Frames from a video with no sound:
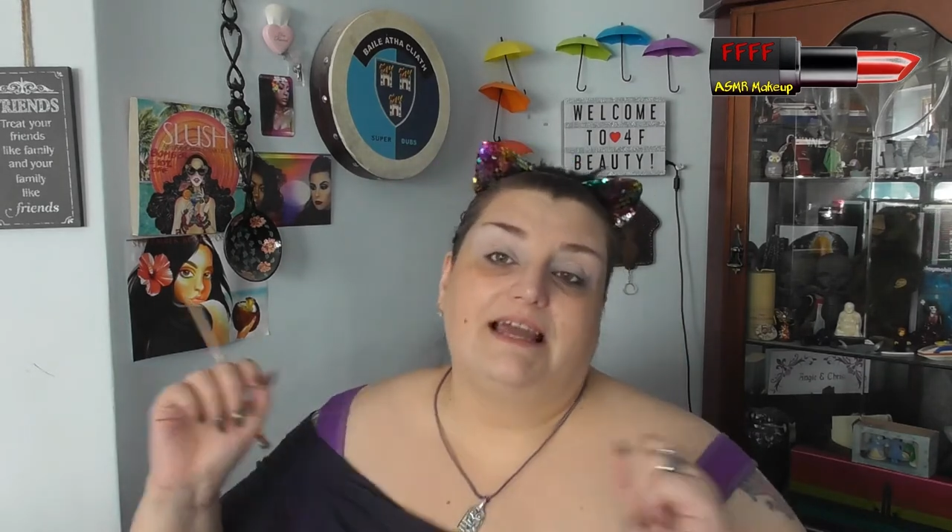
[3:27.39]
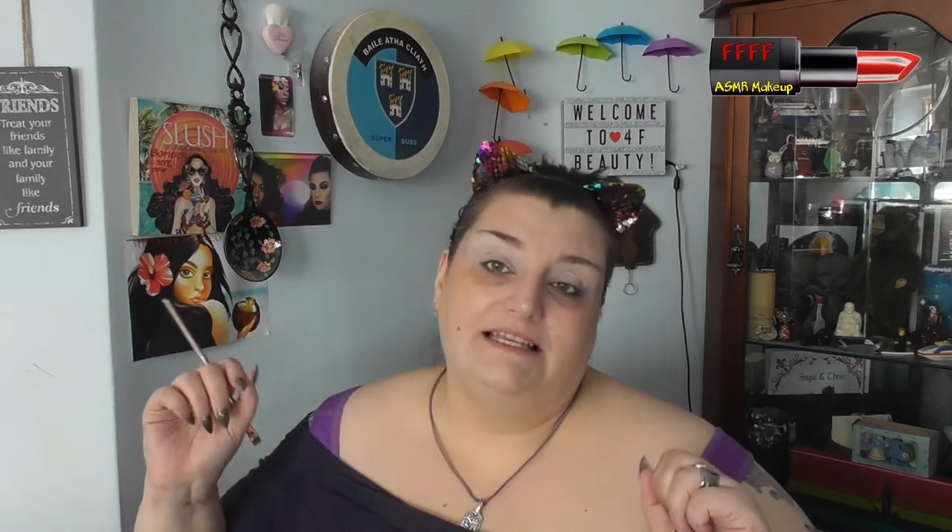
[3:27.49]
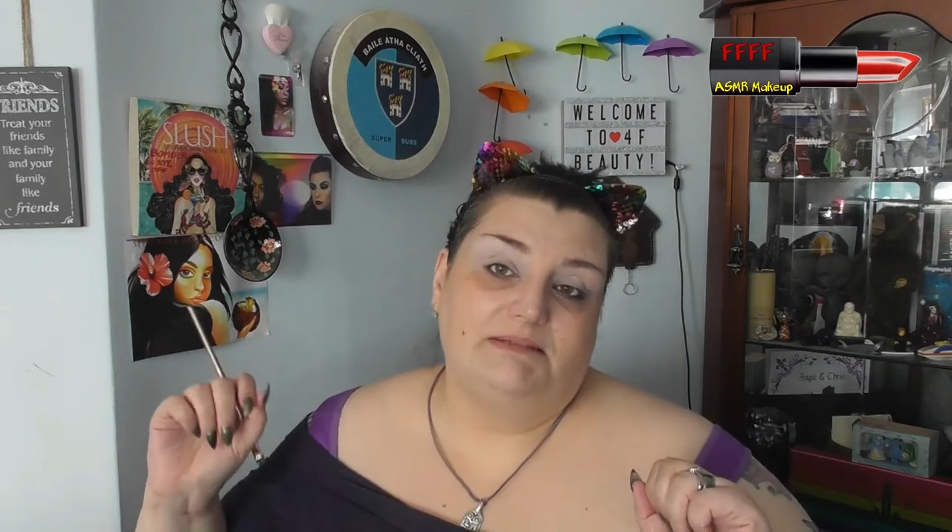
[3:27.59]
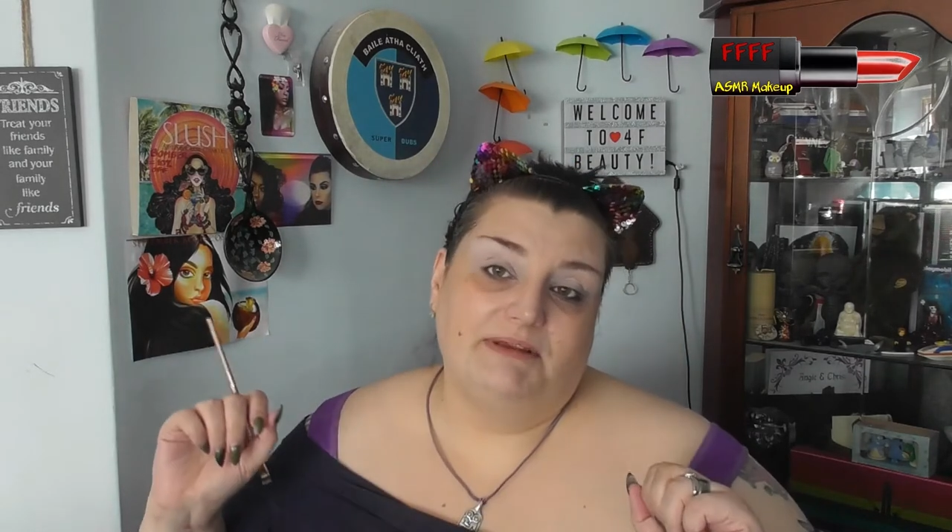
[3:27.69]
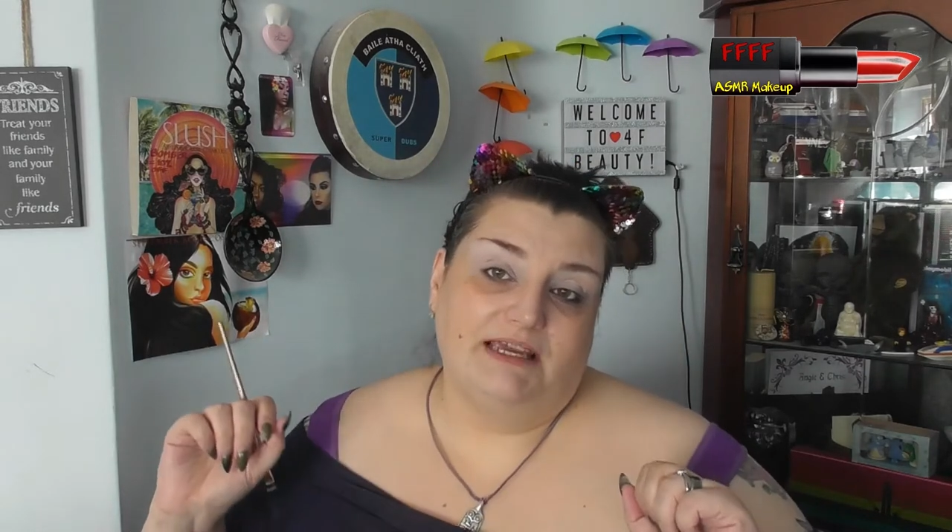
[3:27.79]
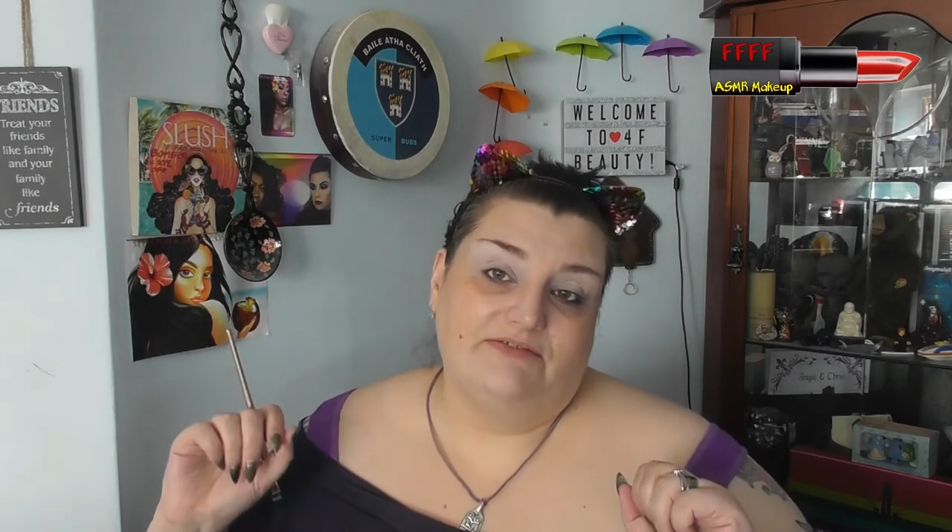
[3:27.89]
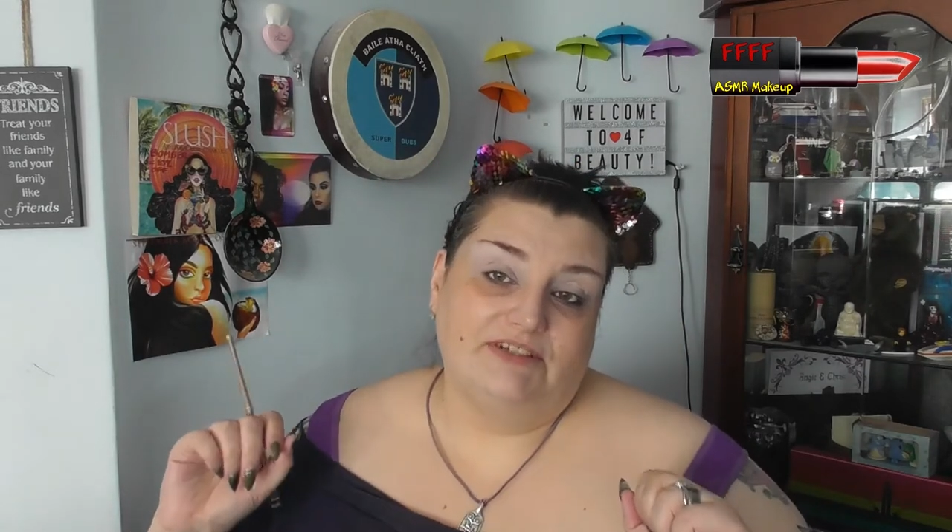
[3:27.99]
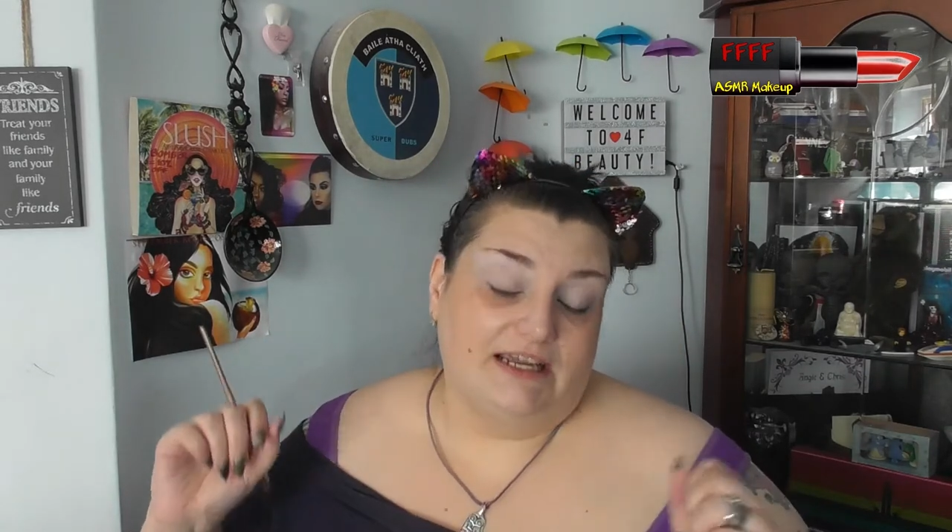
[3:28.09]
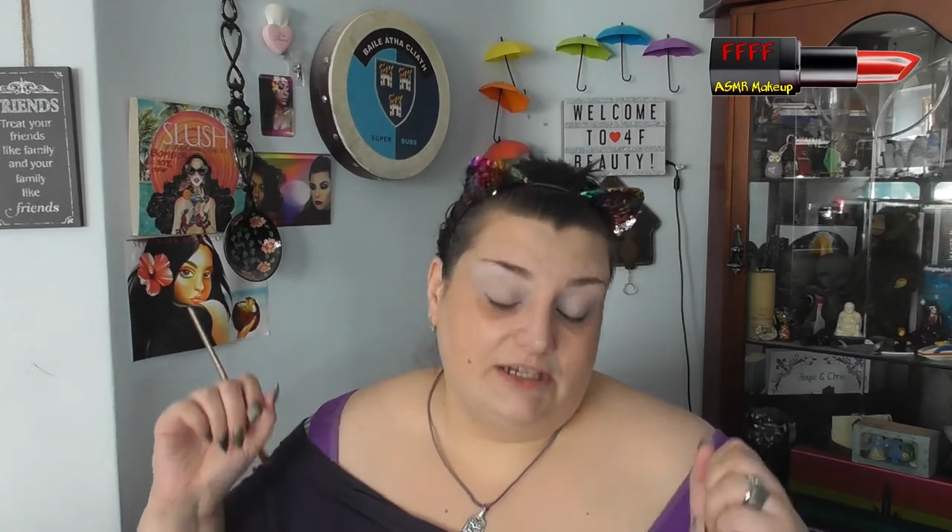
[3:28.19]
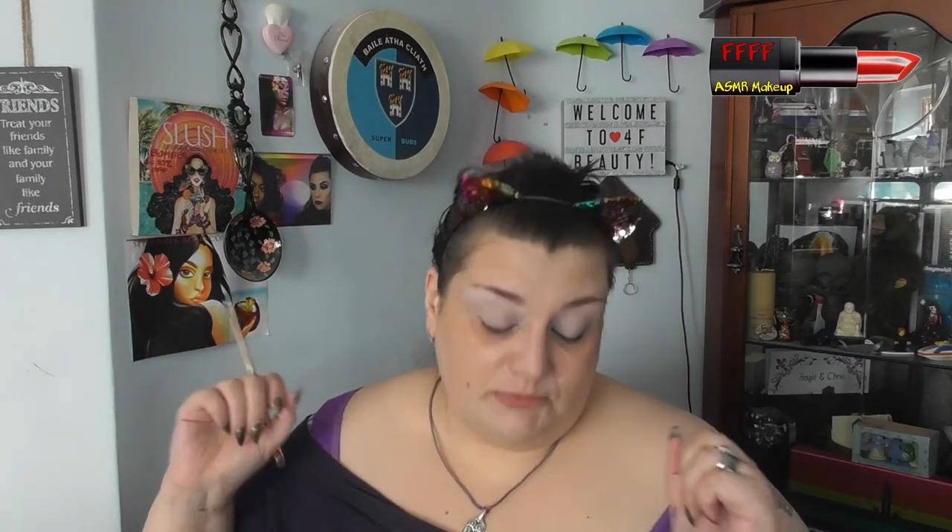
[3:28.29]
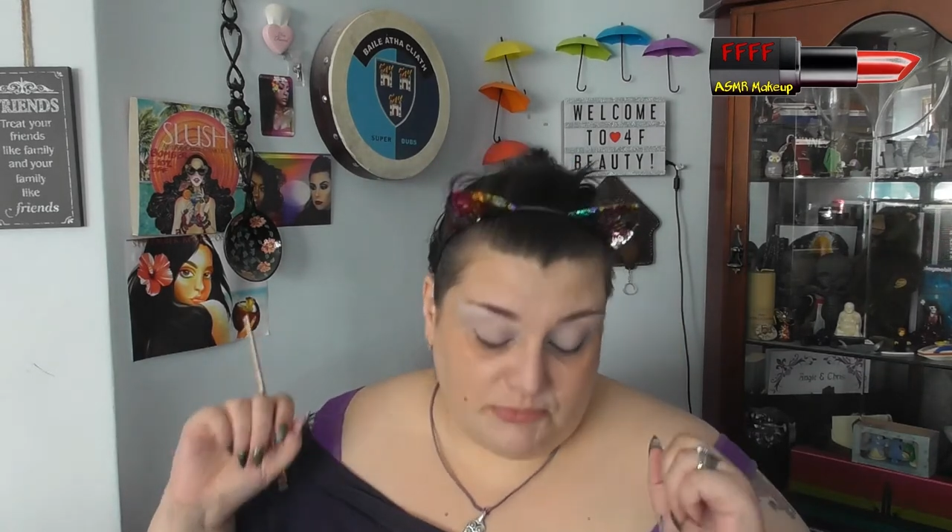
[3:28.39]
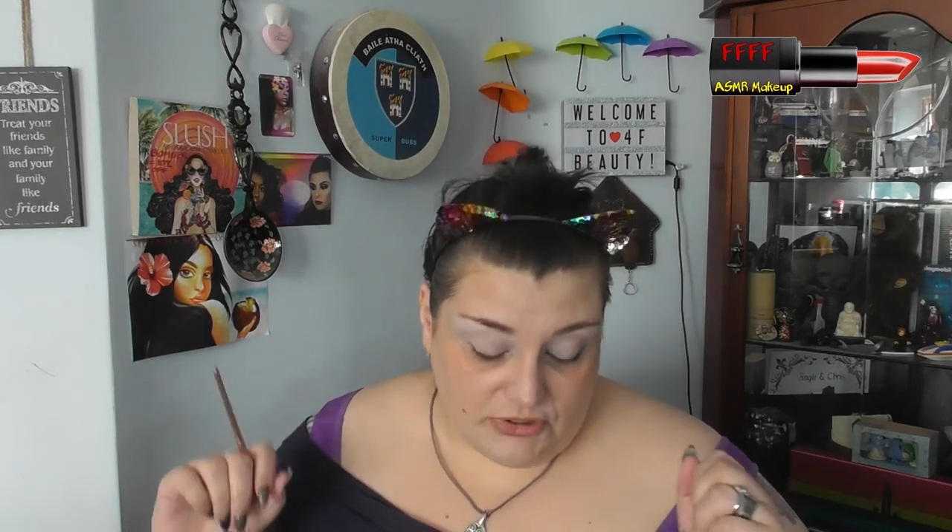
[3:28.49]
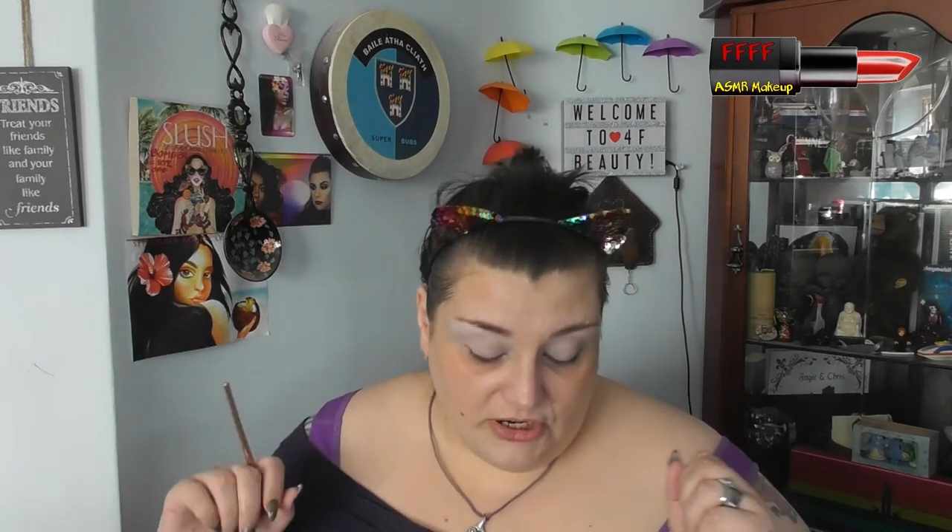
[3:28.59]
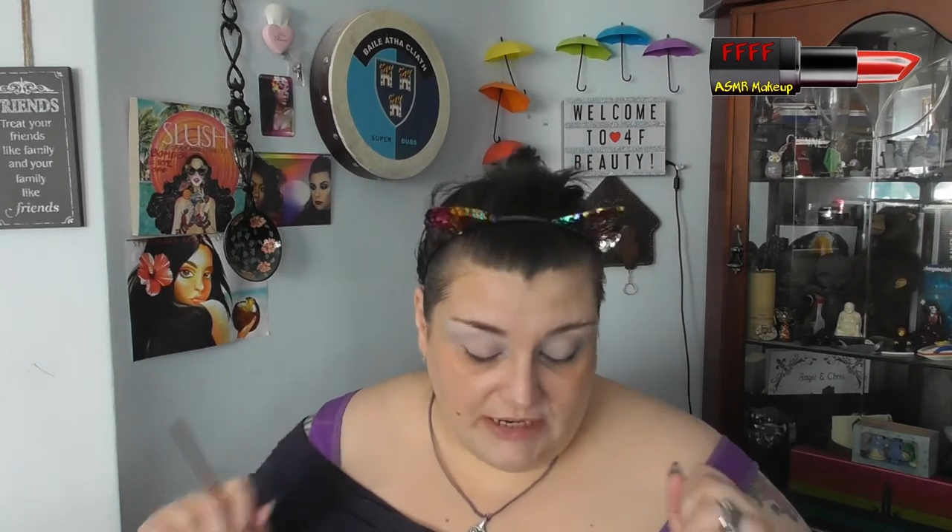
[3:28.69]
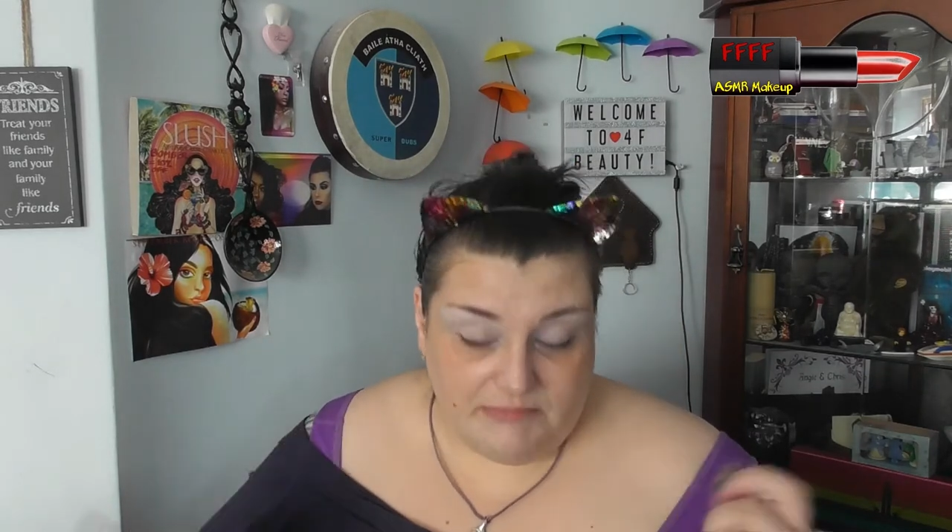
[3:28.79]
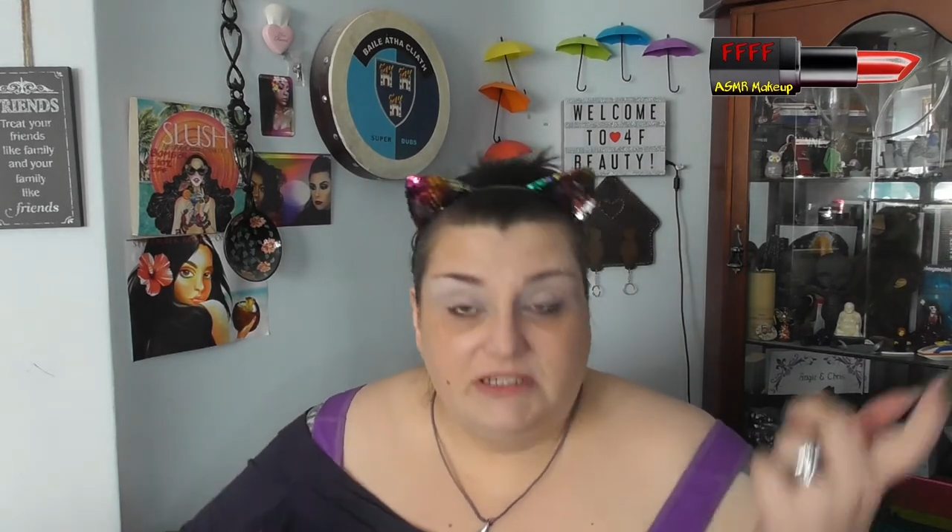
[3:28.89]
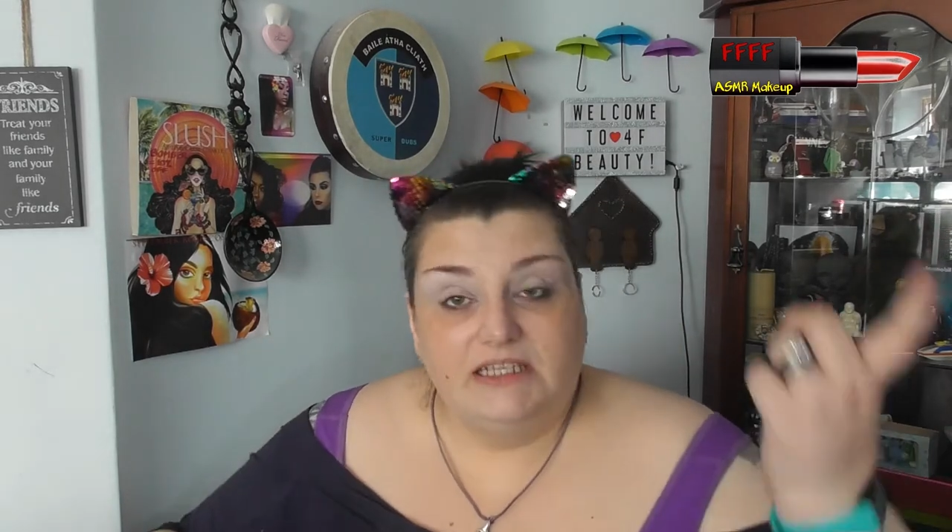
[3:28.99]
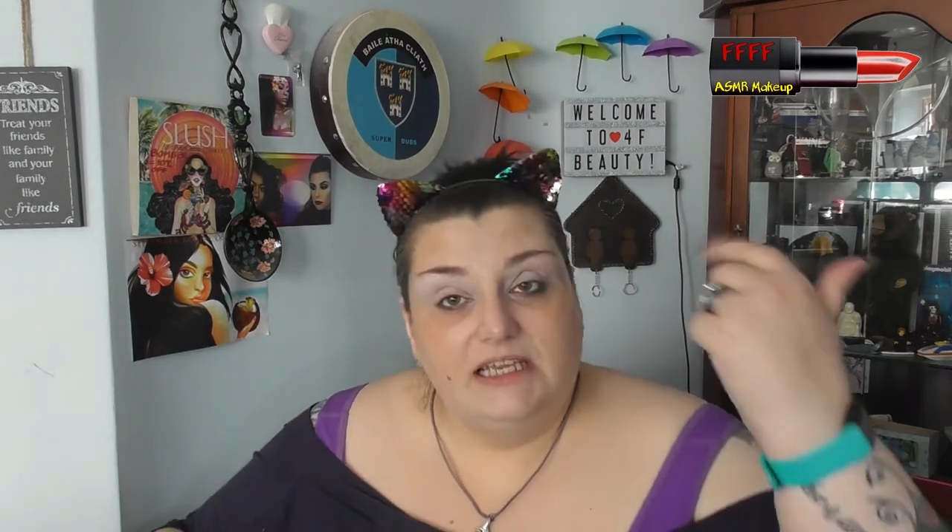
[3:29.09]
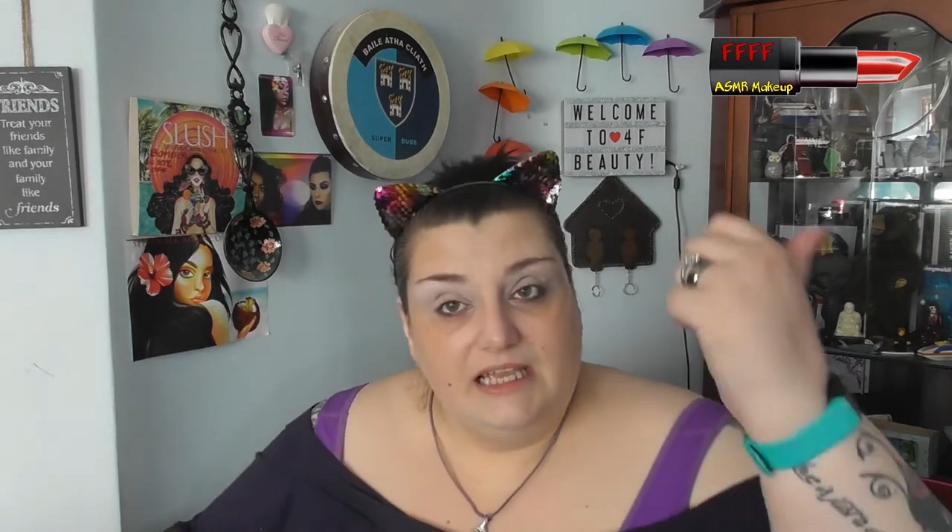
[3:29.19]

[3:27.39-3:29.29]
SPF'd and primed.